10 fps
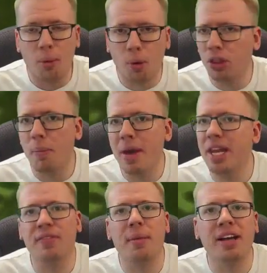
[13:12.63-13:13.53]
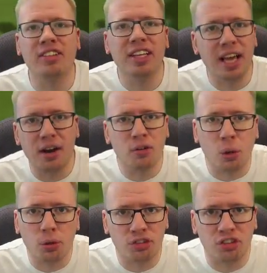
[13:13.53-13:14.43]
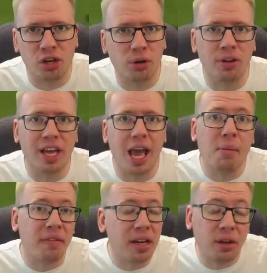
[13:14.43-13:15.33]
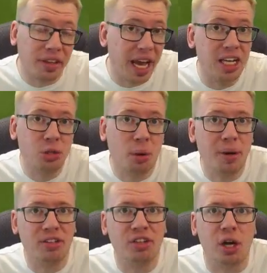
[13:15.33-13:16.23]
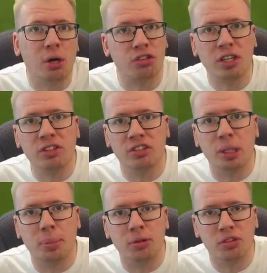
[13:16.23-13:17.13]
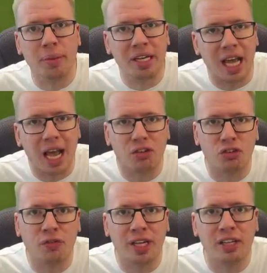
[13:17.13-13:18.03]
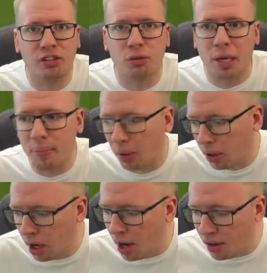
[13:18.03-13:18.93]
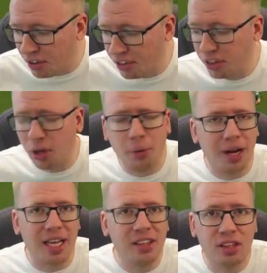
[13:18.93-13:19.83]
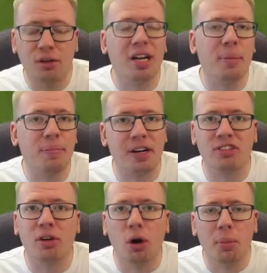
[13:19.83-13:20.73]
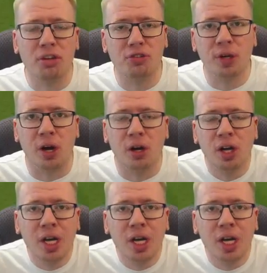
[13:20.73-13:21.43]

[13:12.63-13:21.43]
one that many of you may say, yeah, of course he's a god on the game. I've only got the 81 rated card because I didn't see the point in paying extra for the 83, but thoroughly impressed, and almost forgot